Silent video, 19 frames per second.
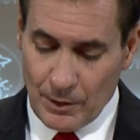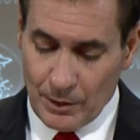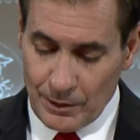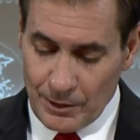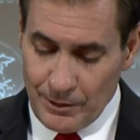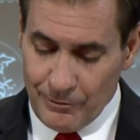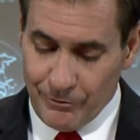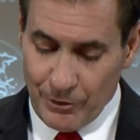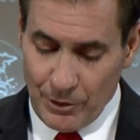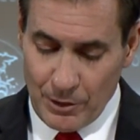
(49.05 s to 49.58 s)

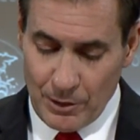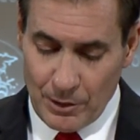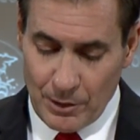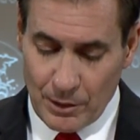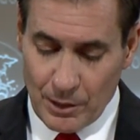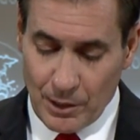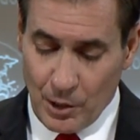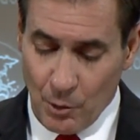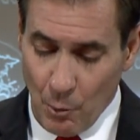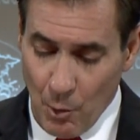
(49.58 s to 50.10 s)
Khalifa
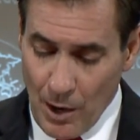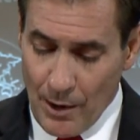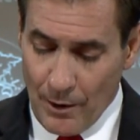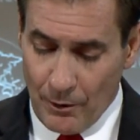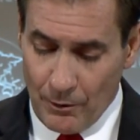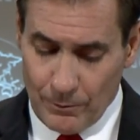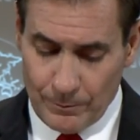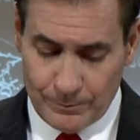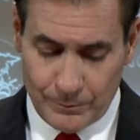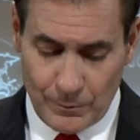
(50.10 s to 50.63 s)

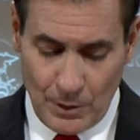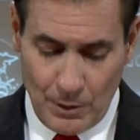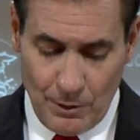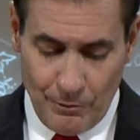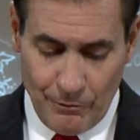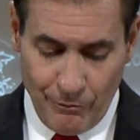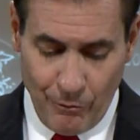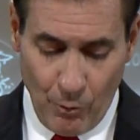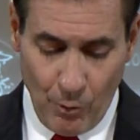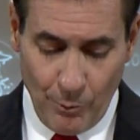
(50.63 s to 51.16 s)
Ghwell
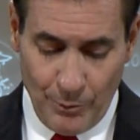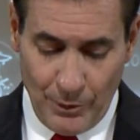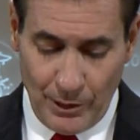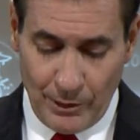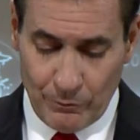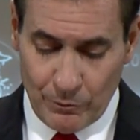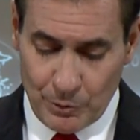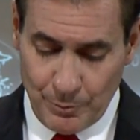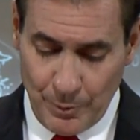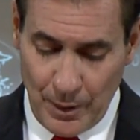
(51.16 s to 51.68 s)
for
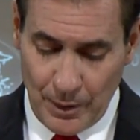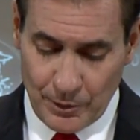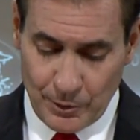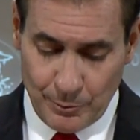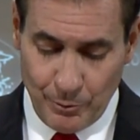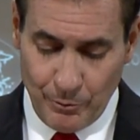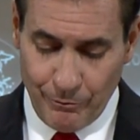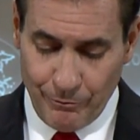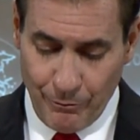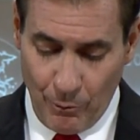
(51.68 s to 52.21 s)
being
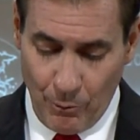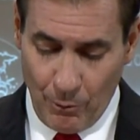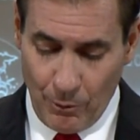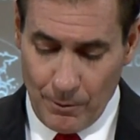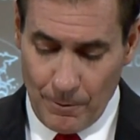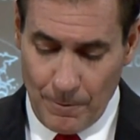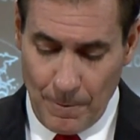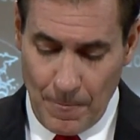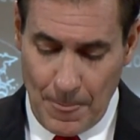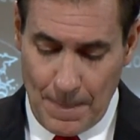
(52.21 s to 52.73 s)
responsible
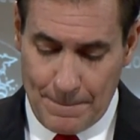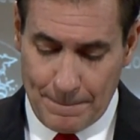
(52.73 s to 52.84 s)
for